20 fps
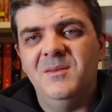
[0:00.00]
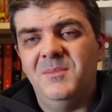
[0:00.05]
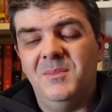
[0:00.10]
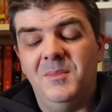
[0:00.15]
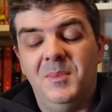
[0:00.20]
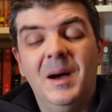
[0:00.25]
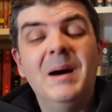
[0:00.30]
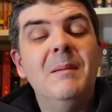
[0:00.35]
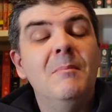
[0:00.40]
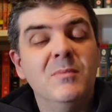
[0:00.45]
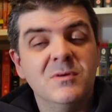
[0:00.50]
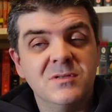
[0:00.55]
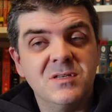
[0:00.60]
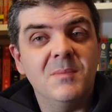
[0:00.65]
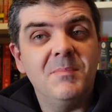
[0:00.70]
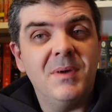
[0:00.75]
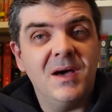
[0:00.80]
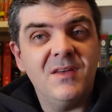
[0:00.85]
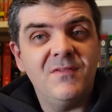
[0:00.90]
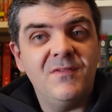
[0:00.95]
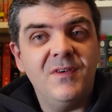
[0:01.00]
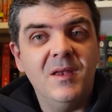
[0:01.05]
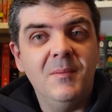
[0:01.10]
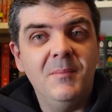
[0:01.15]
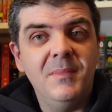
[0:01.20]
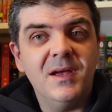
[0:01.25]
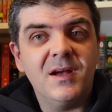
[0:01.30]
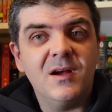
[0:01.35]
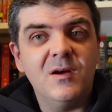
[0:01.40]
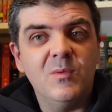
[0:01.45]
Bam wasn't a bad
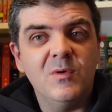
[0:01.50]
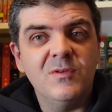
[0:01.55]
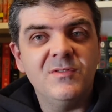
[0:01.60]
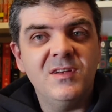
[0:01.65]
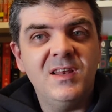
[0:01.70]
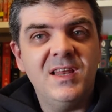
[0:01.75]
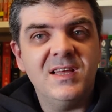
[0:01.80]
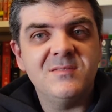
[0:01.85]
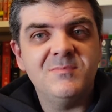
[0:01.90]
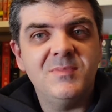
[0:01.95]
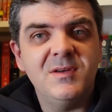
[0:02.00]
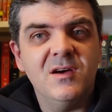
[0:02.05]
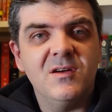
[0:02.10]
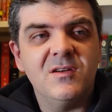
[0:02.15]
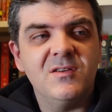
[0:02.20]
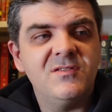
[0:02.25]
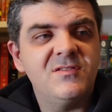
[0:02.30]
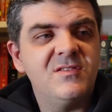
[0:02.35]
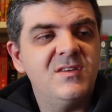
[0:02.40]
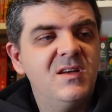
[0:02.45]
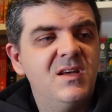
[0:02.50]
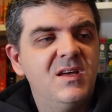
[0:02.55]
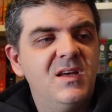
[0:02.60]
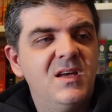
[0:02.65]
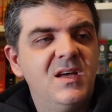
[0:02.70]
filmmaker, was he? Let's be honest.